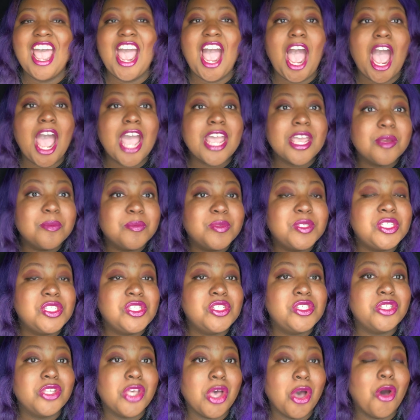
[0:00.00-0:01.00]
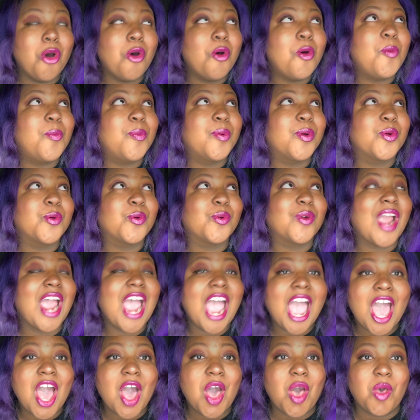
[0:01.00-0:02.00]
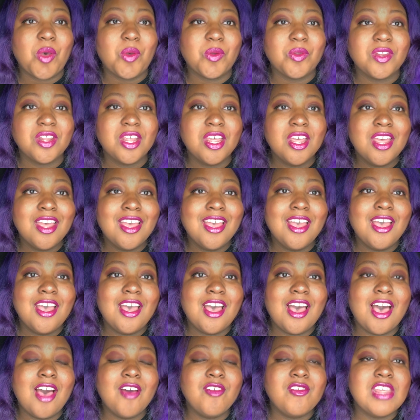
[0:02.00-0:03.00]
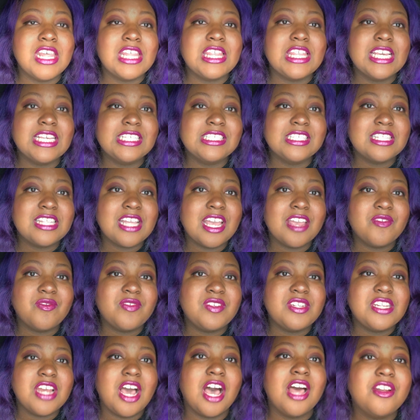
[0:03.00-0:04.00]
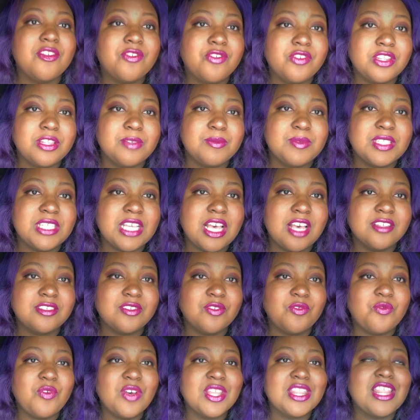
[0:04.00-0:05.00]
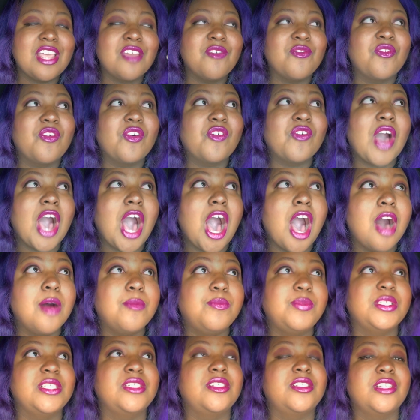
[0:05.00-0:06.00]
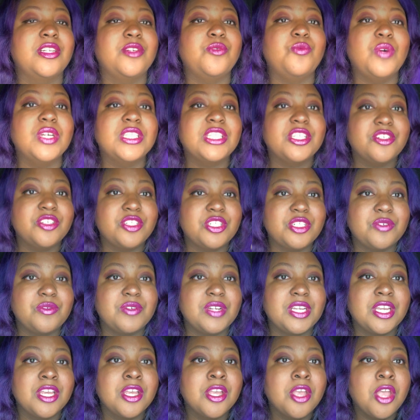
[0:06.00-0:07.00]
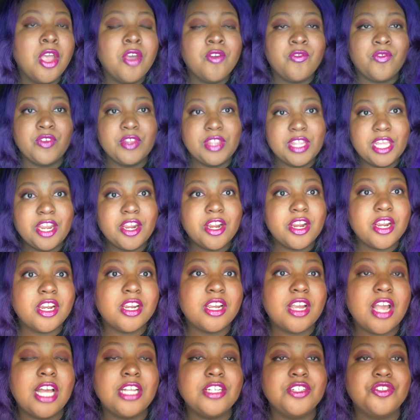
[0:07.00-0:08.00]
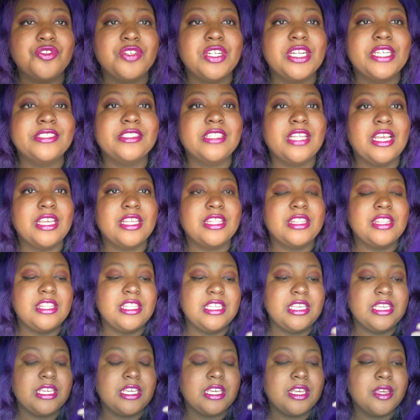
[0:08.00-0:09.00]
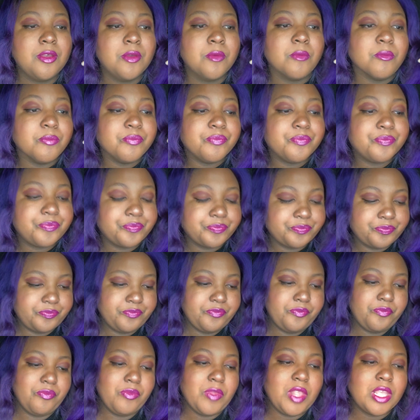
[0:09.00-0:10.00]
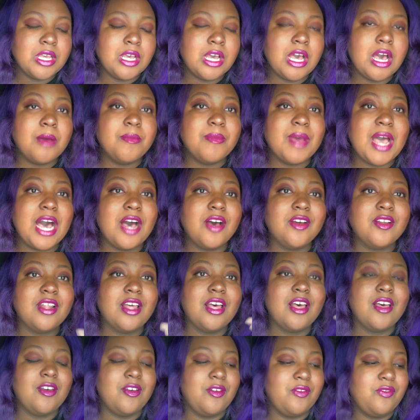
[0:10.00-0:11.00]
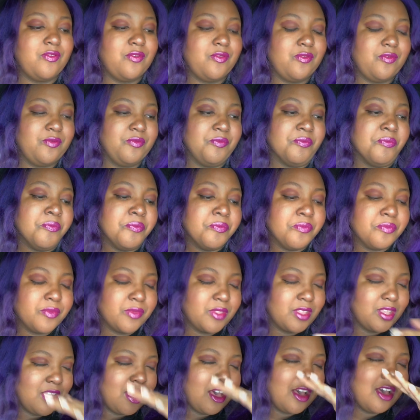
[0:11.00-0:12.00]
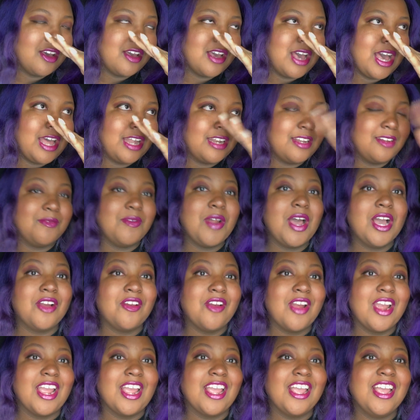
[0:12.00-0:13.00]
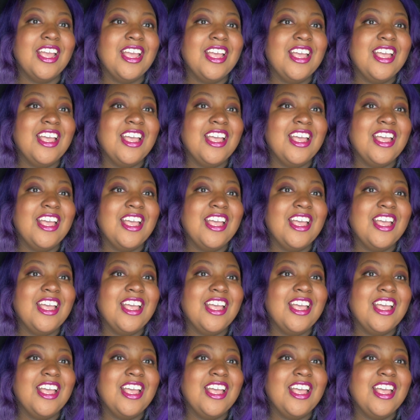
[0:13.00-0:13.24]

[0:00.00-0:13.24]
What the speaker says: I am so proud of the things that they have done for themselves, of what they've accomplished and what they're doing for their country, and like the amount of, oh god, not crying.